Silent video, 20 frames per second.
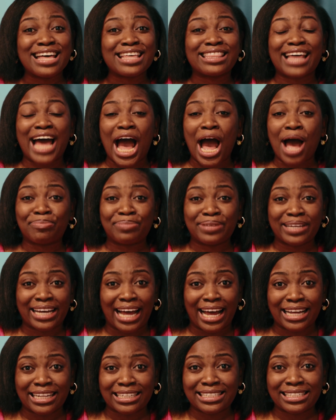That
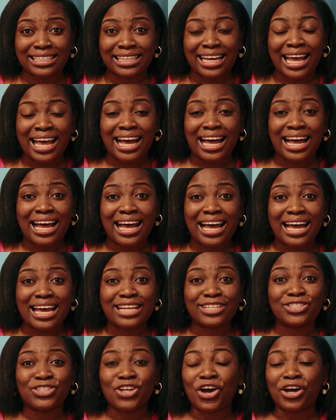applicant
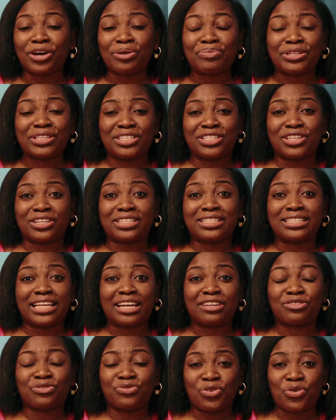is not going to be
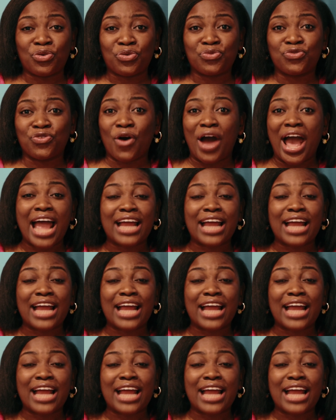successful for